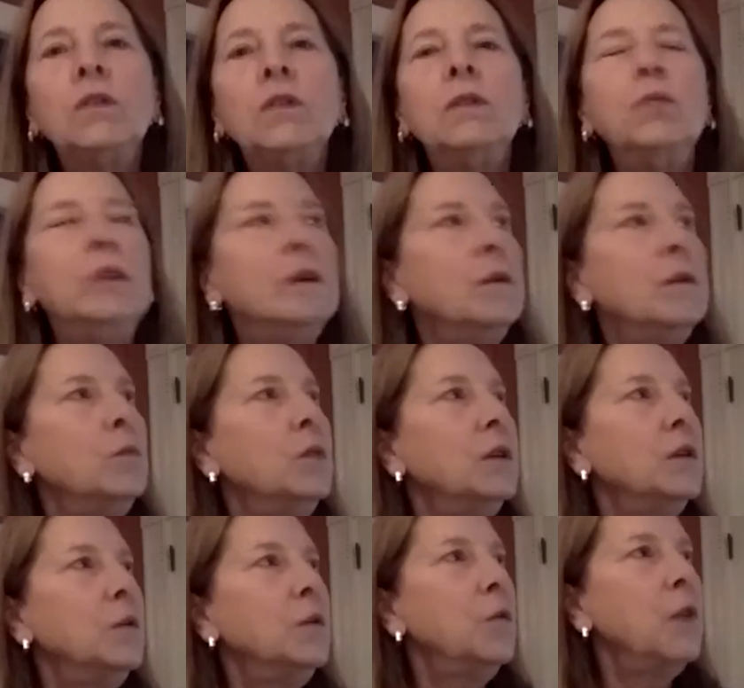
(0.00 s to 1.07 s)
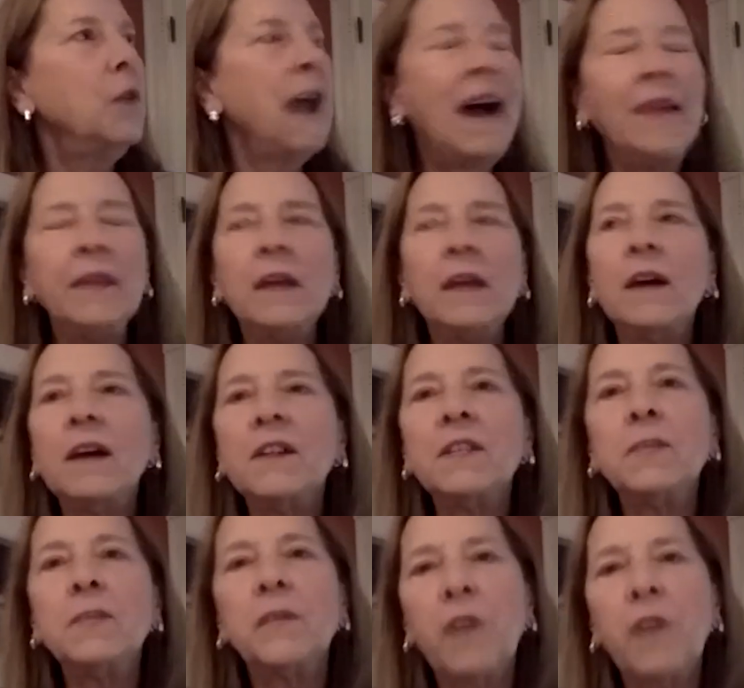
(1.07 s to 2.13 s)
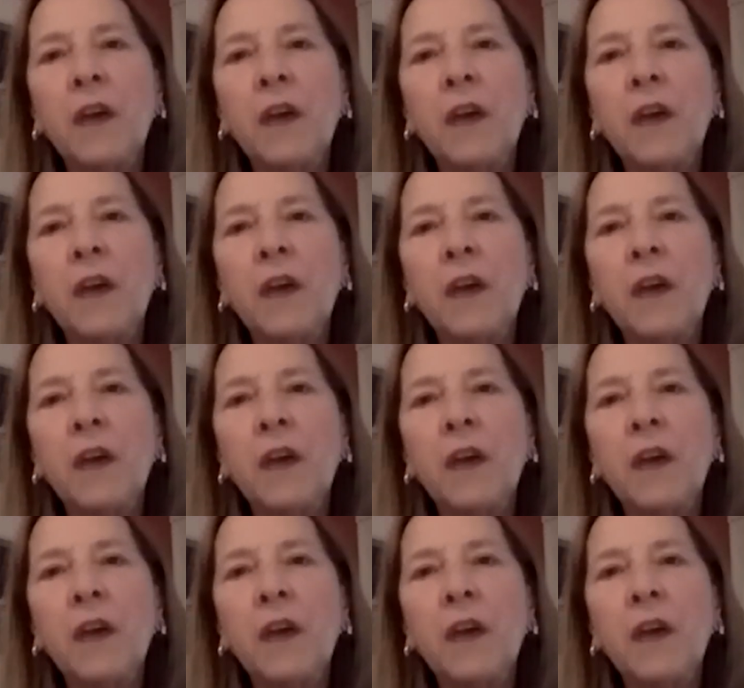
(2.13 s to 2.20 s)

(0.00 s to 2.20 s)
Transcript: we're, we're, we're on the cusp of